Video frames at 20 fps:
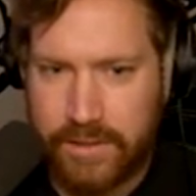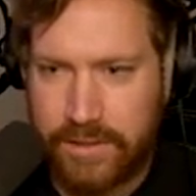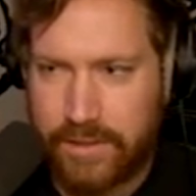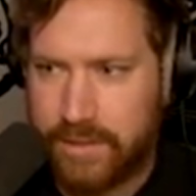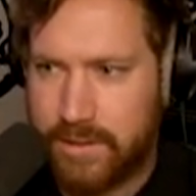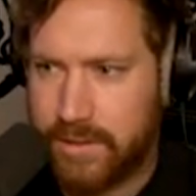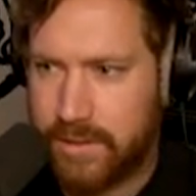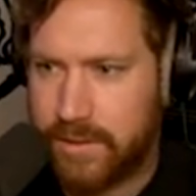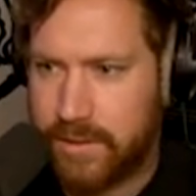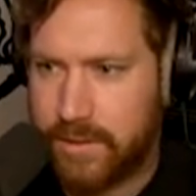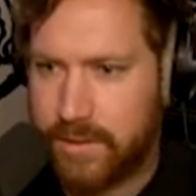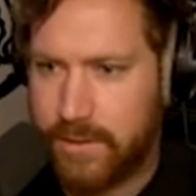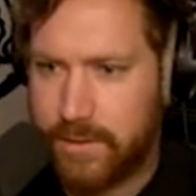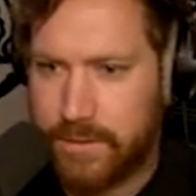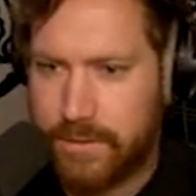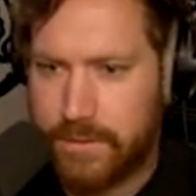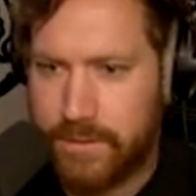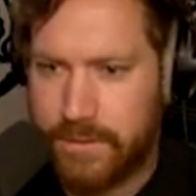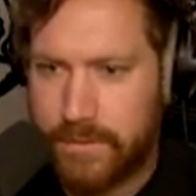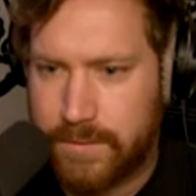
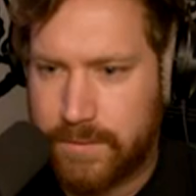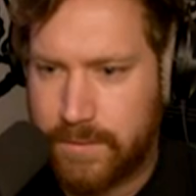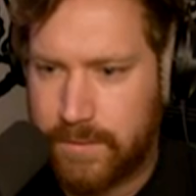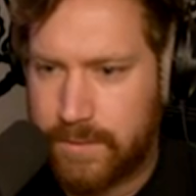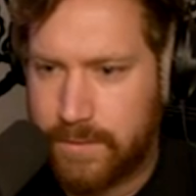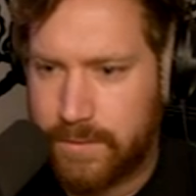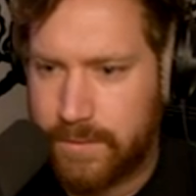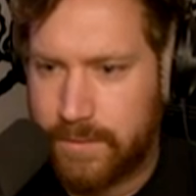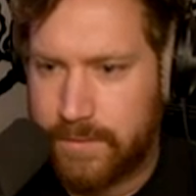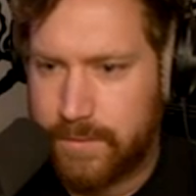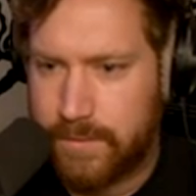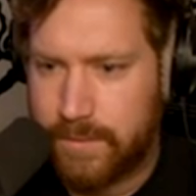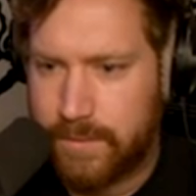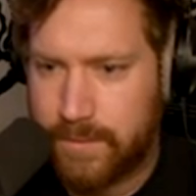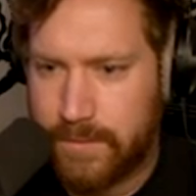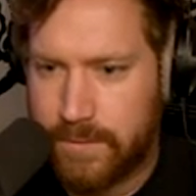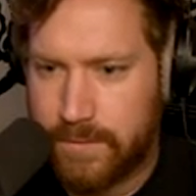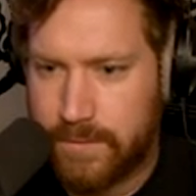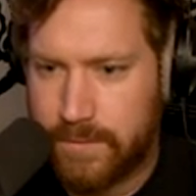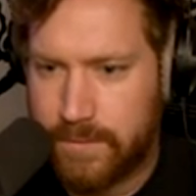
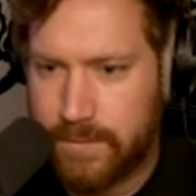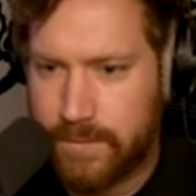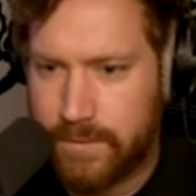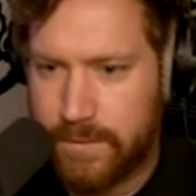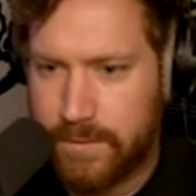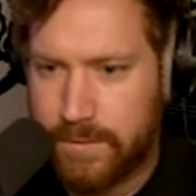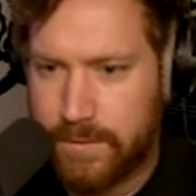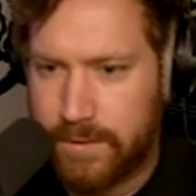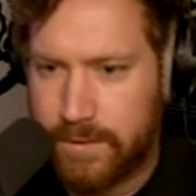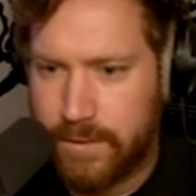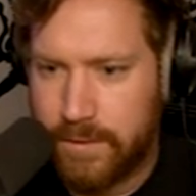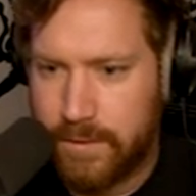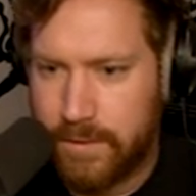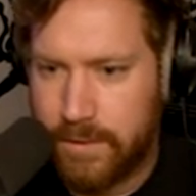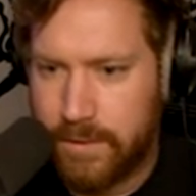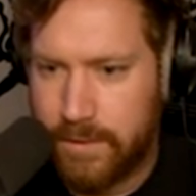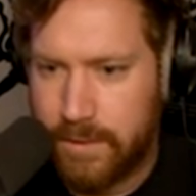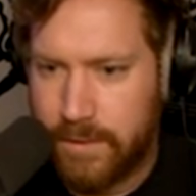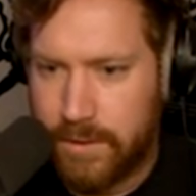[no speech]